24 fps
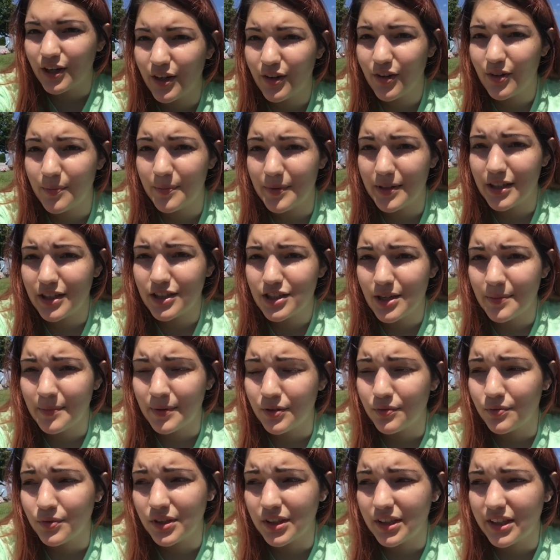I go to the beach. I
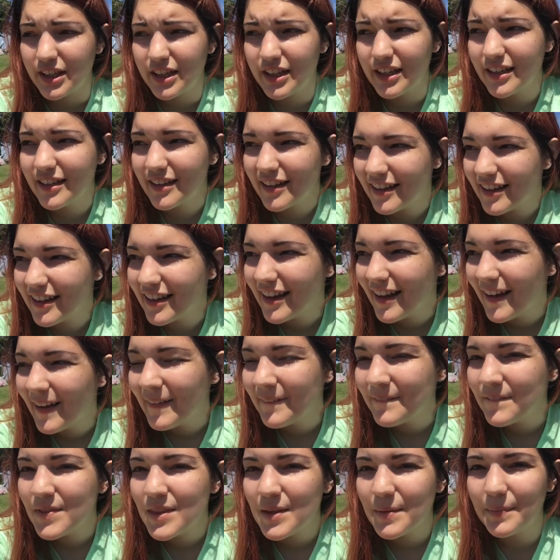mean, really.
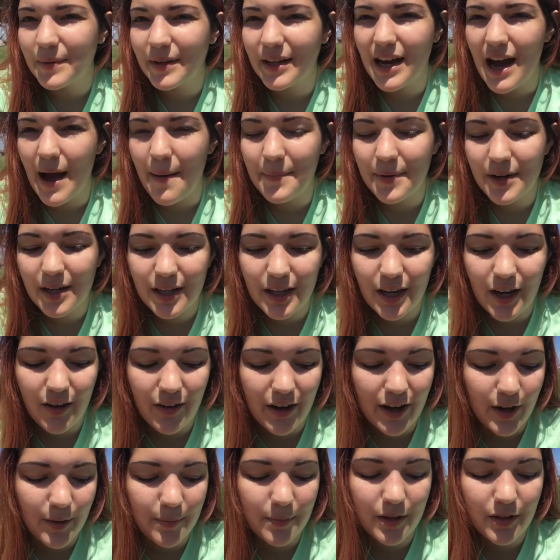But I'm gonna go.
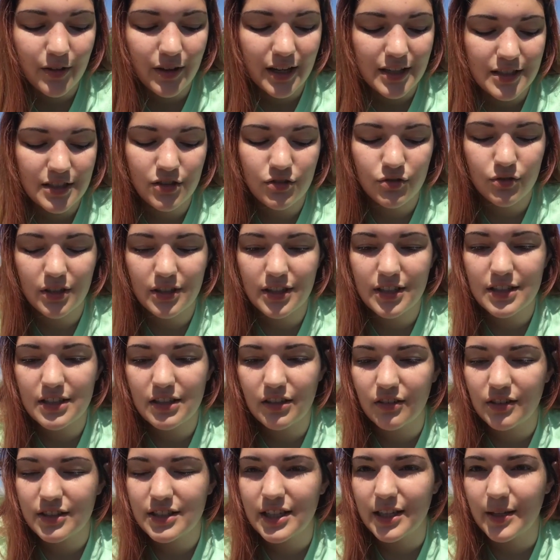I hope that you guys enjoyed this
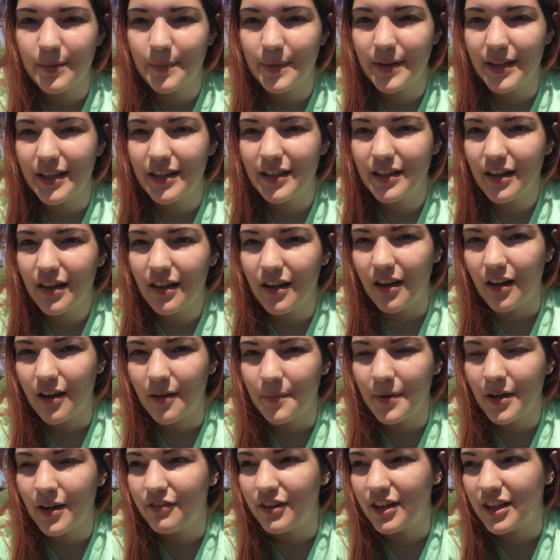little tidbit
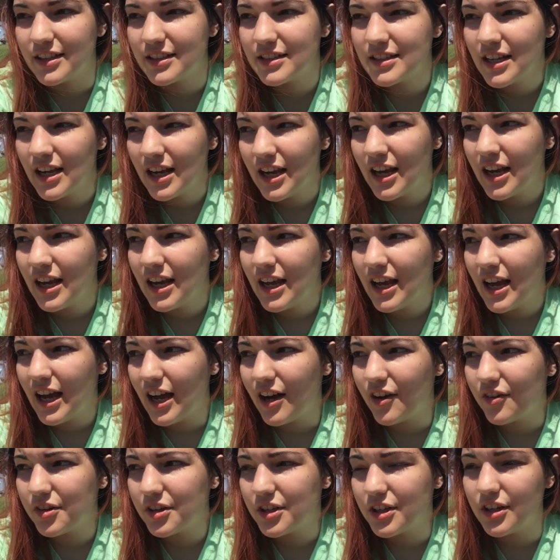of us
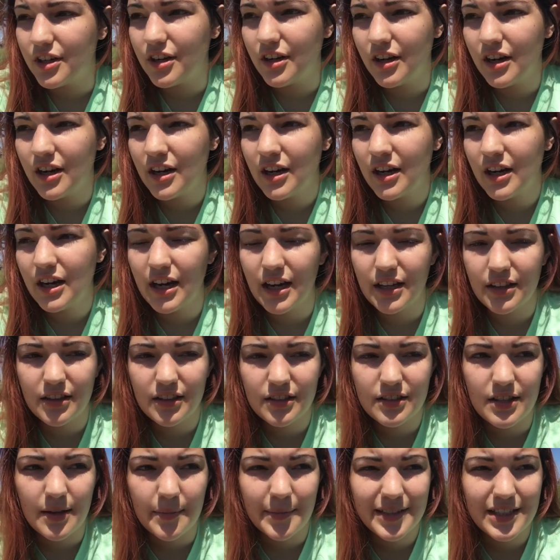out here at
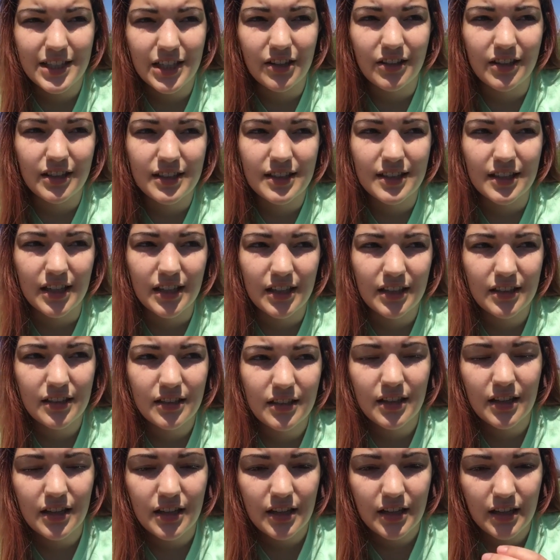the cemetery site,
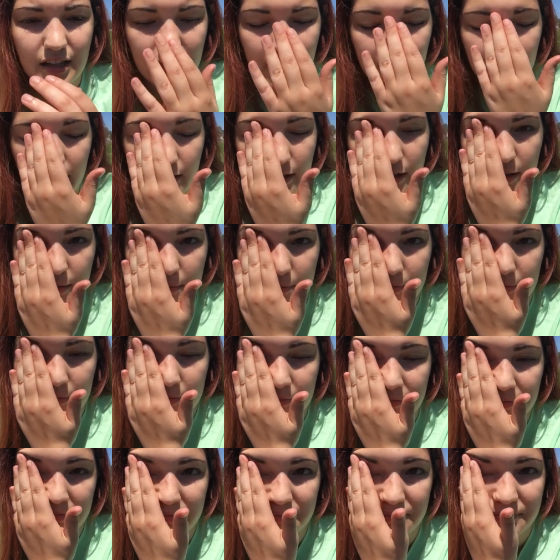and
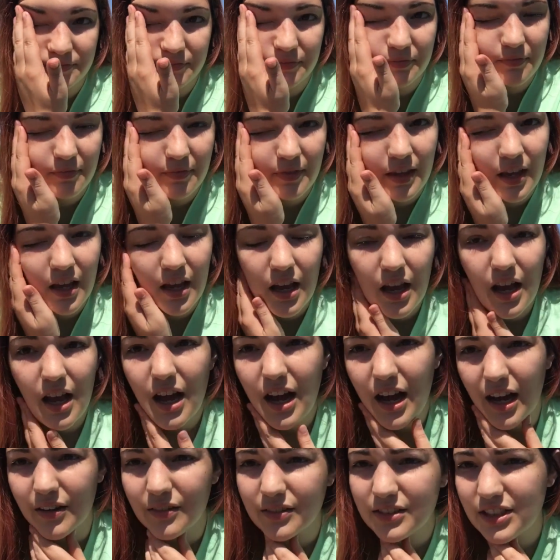
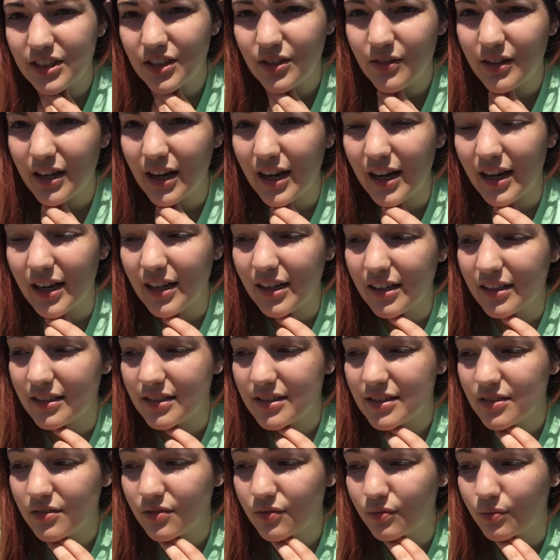I will see you
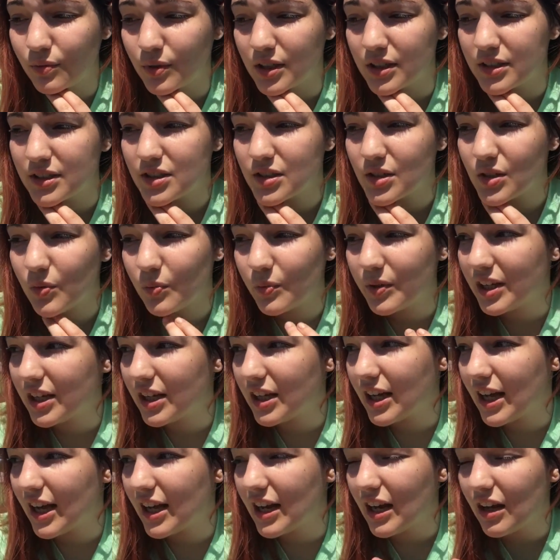guys once
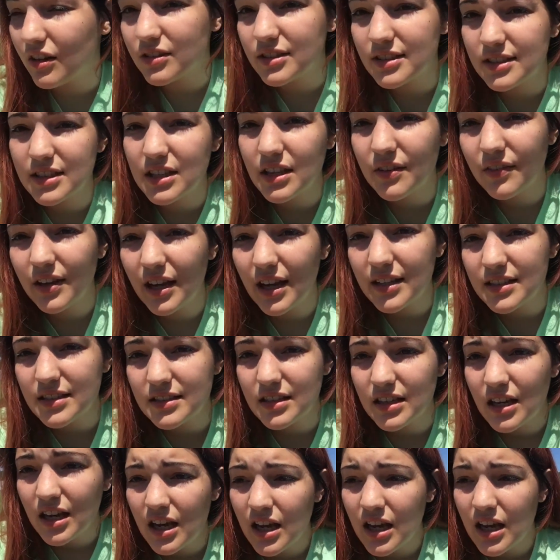we head out to CVS.